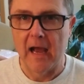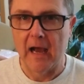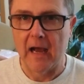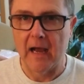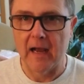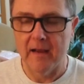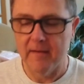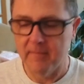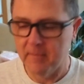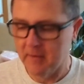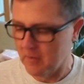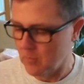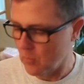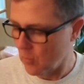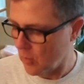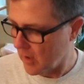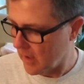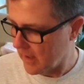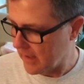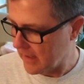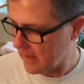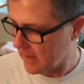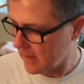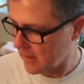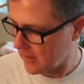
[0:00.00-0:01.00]
I've been
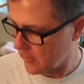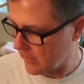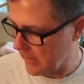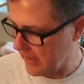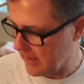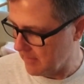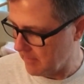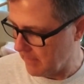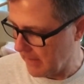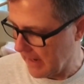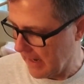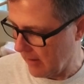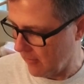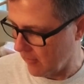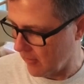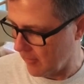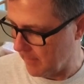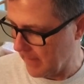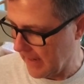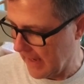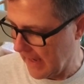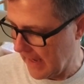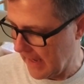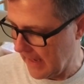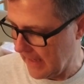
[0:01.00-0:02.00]
wanting a green power
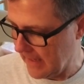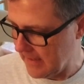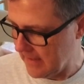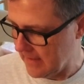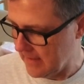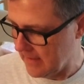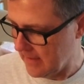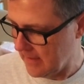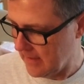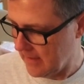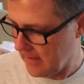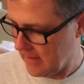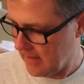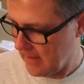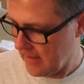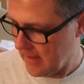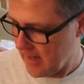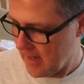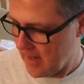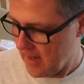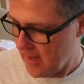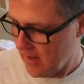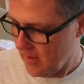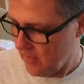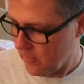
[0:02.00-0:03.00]
pad
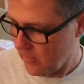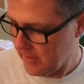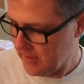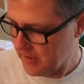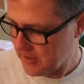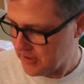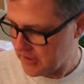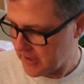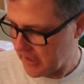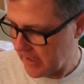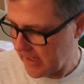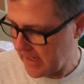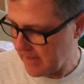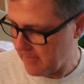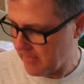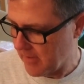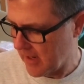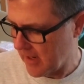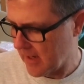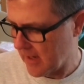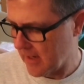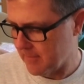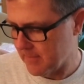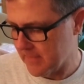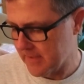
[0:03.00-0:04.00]
with a shiny
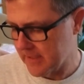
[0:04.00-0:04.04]
bottom.